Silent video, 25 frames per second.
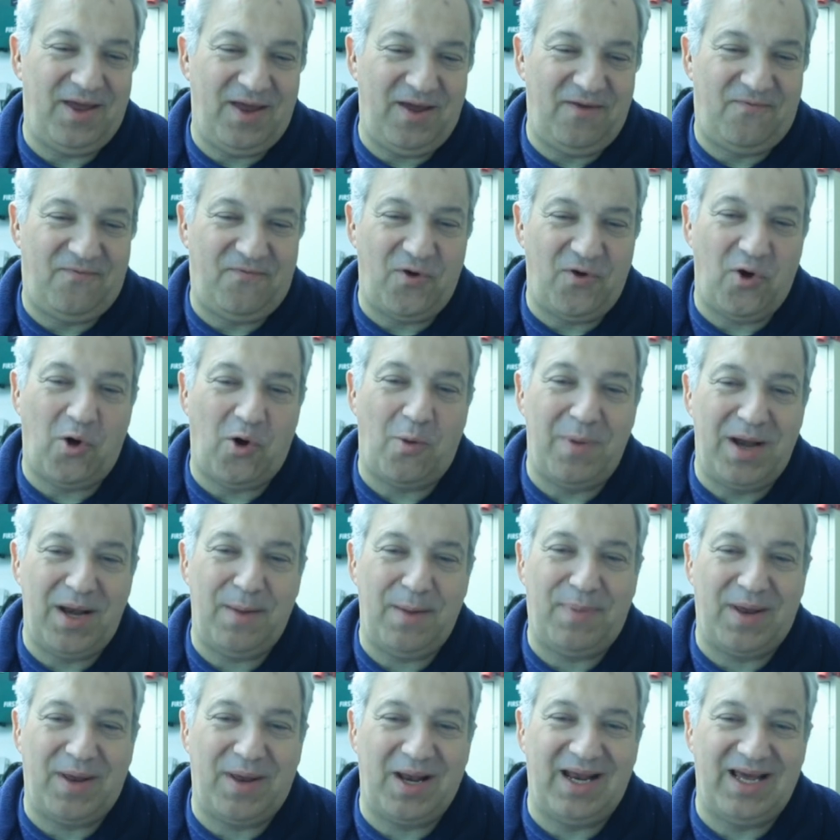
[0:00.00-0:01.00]
if you're
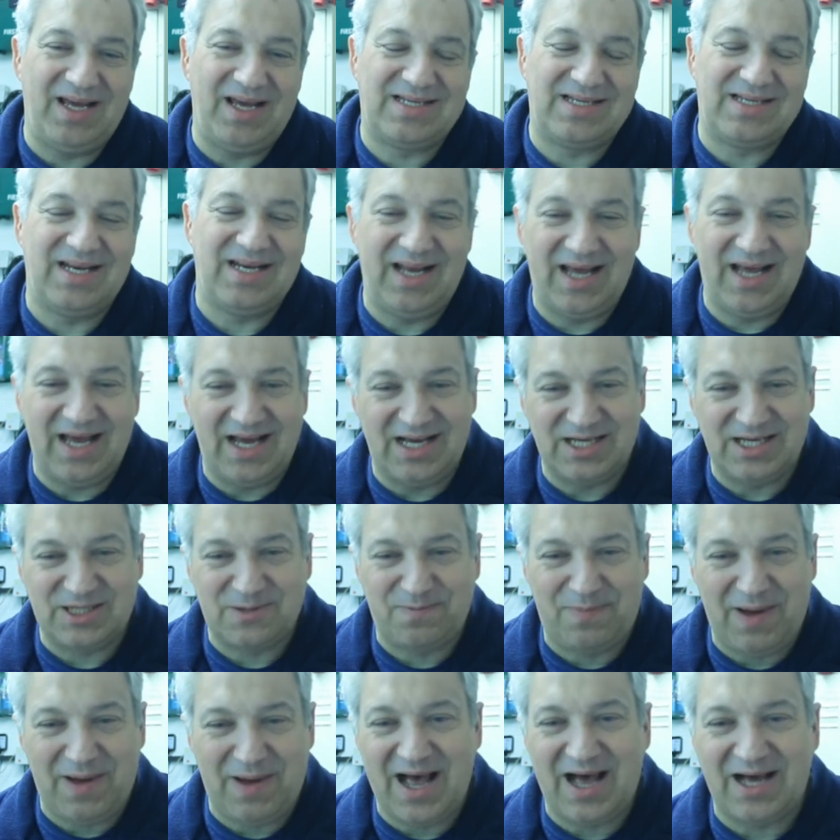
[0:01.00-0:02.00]
manipulating it
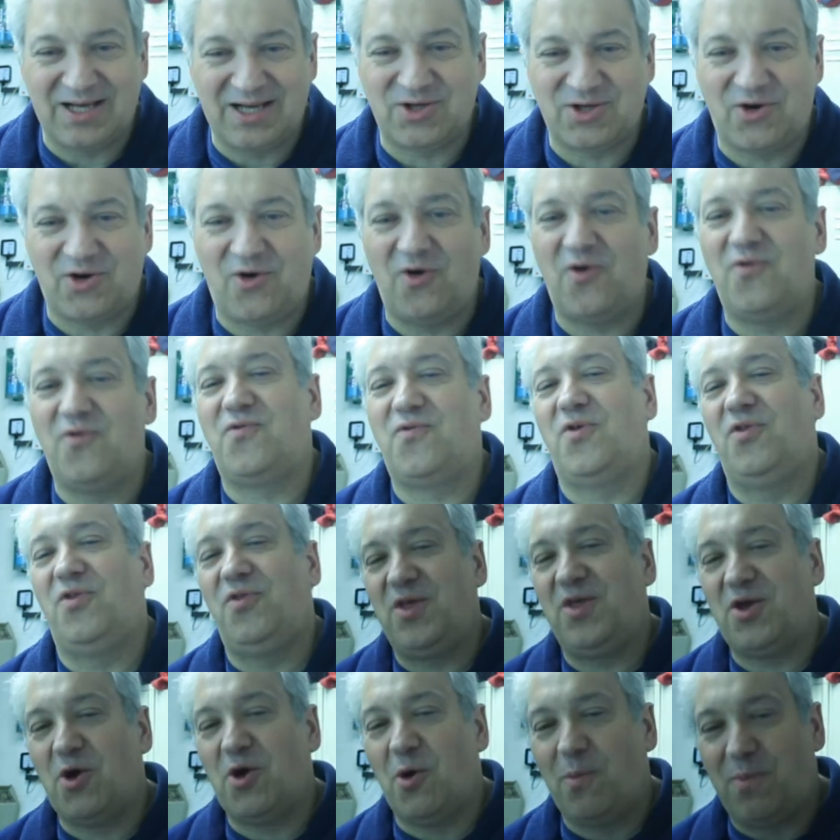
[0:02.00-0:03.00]
as part of
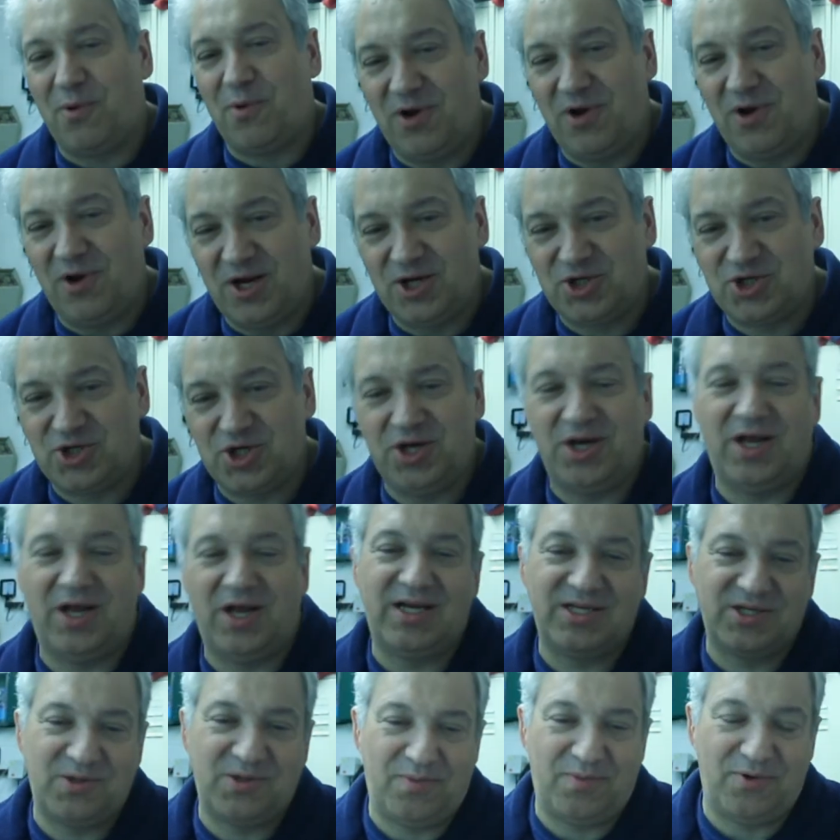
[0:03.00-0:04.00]
the operation
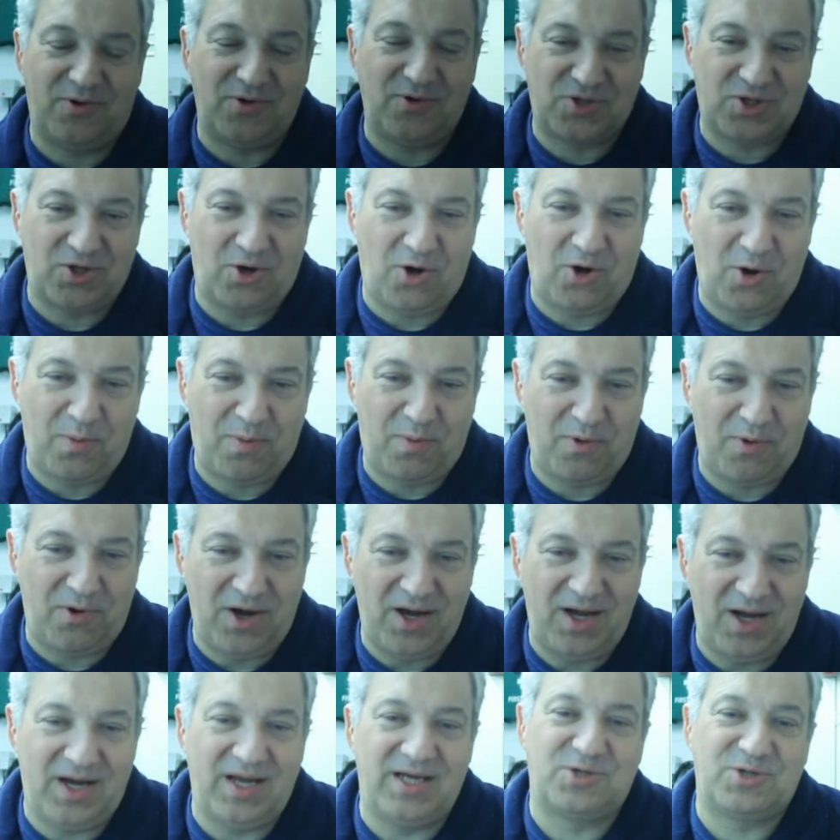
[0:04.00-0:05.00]
as opposed to
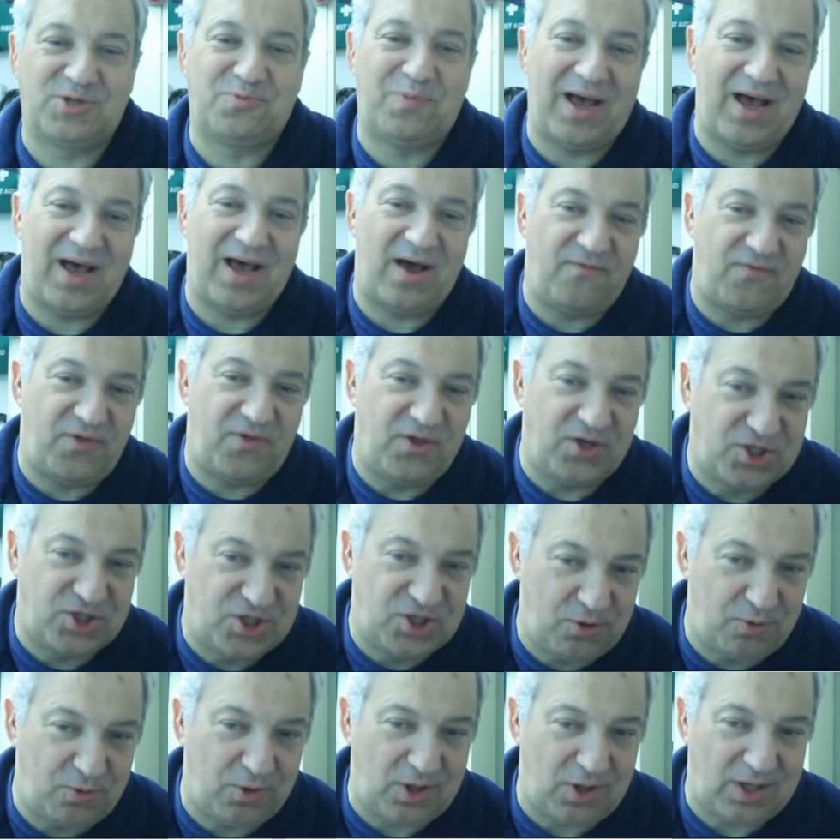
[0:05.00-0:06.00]
operating it as part of the
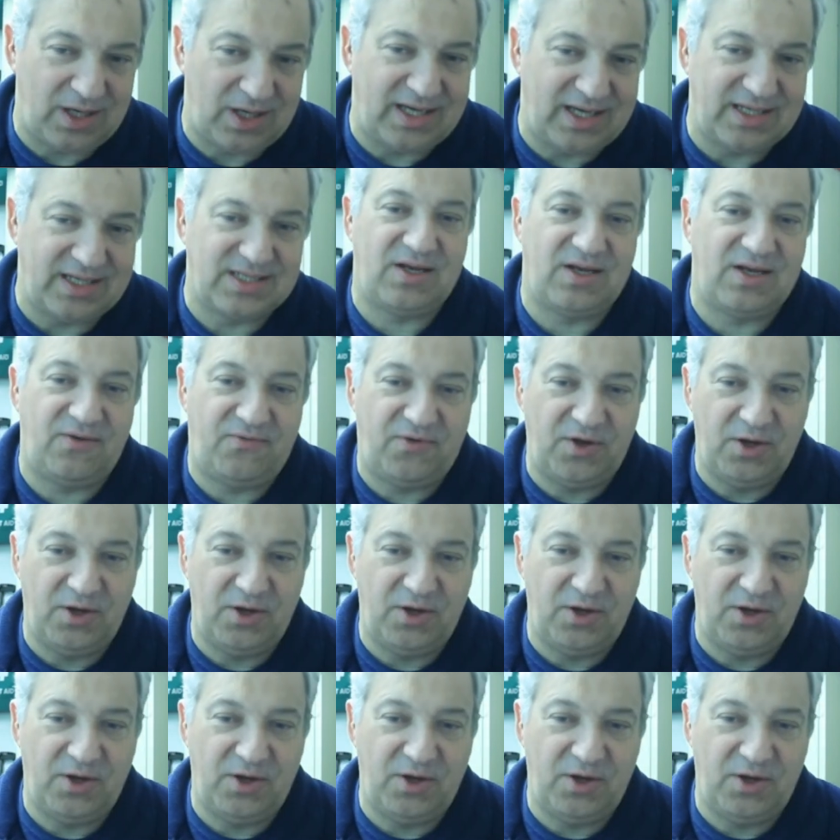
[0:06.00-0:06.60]
tool list.